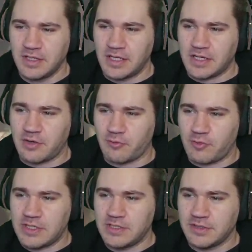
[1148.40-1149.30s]
I got a
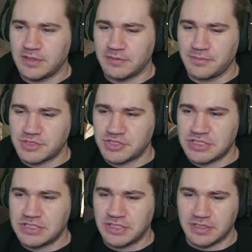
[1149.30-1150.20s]
ray gun and a
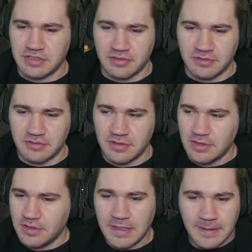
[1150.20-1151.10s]
machine gun here.
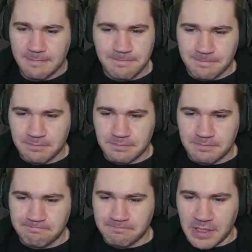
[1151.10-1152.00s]

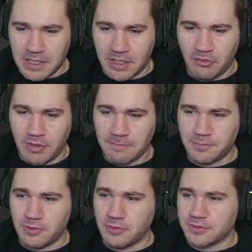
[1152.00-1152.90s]
I got all my
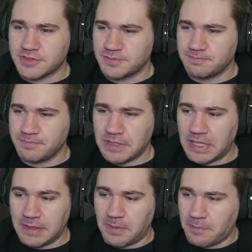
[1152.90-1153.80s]
perks.
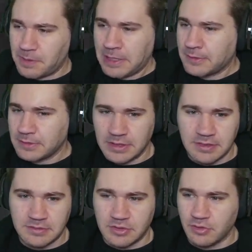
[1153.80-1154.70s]
Apparently,
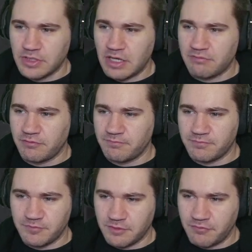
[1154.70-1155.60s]
you can only have the
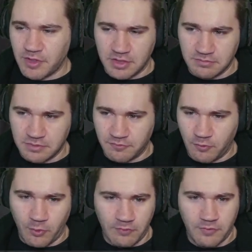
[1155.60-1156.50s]

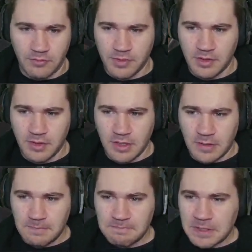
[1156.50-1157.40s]
4 of them.
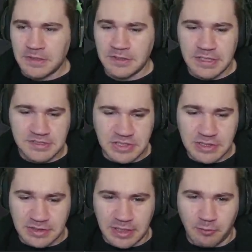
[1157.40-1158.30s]
And then that's
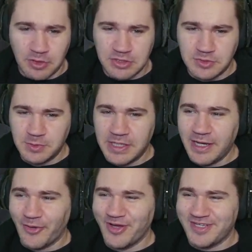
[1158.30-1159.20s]
it. Like, what do you do
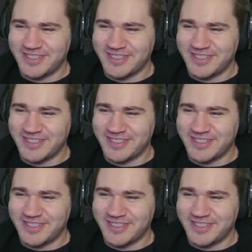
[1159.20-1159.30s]
now?